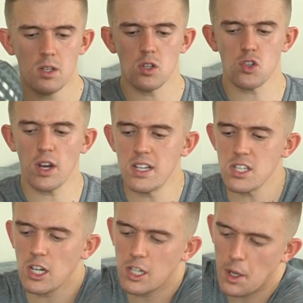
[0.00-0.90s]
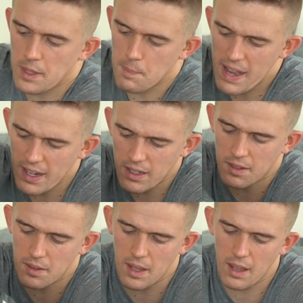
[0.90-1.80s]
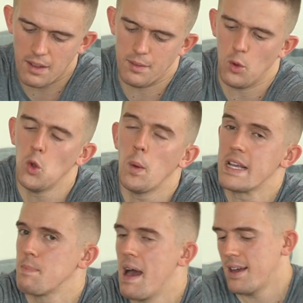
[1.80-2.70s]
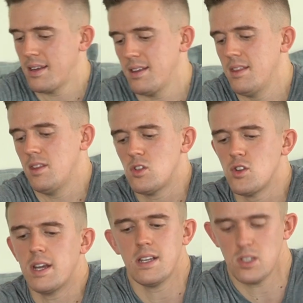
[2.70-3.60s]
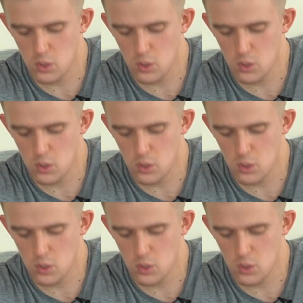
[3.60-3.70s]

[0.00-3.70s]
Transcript: So trainers are going to go in the bag. Always pack the trainers